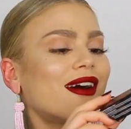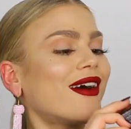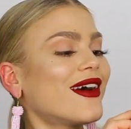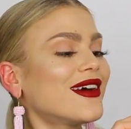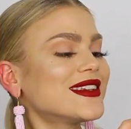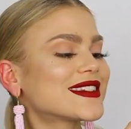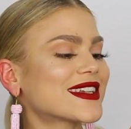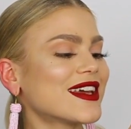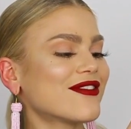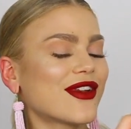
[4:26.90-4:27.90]
Oh,
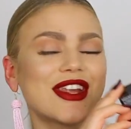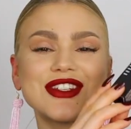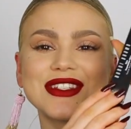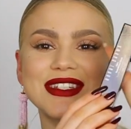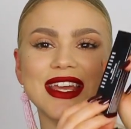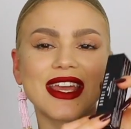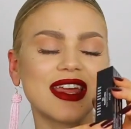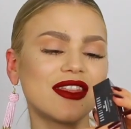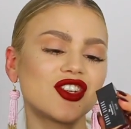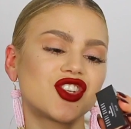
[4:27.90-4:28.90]
skin foundation stick
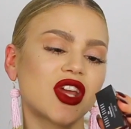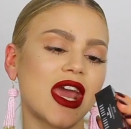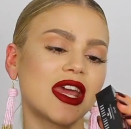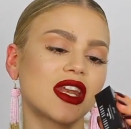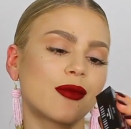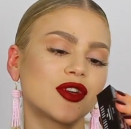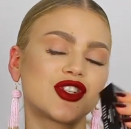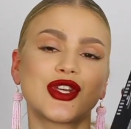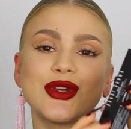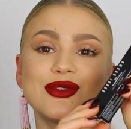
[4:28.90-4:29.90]
in the shade number
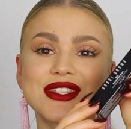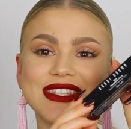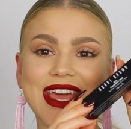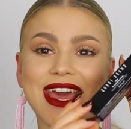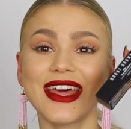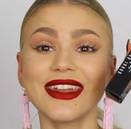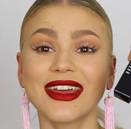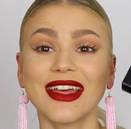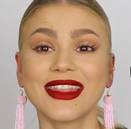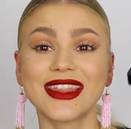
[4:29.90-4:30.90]
2 Sand.
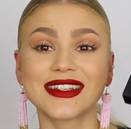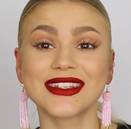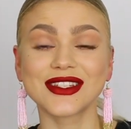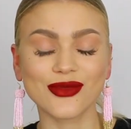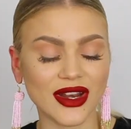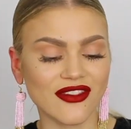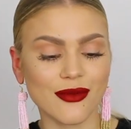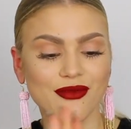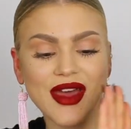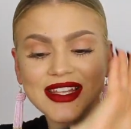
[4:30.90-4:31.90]
This is one of
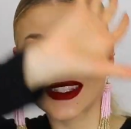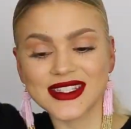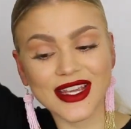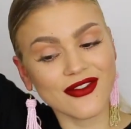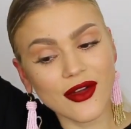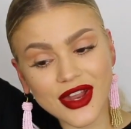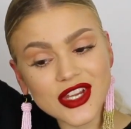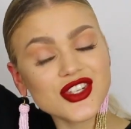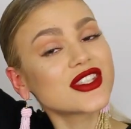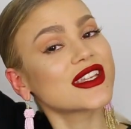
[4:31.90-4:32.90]
the best stick
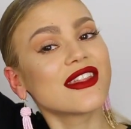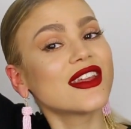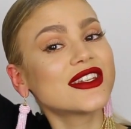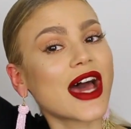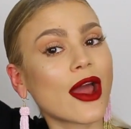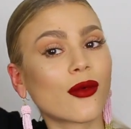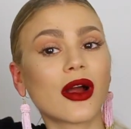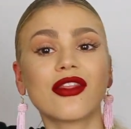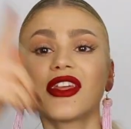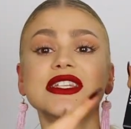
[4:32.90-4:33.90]
foundations in the entire
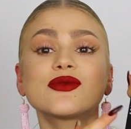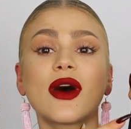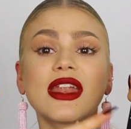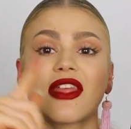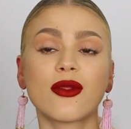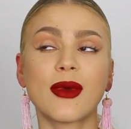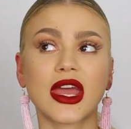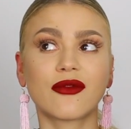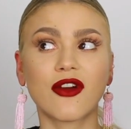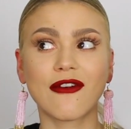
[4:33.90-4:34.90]
world. This one and the
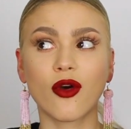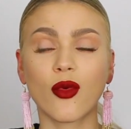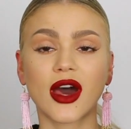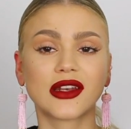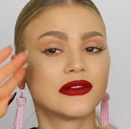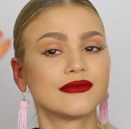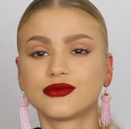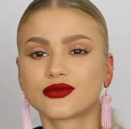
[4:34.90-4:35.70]
Makeup Forever one.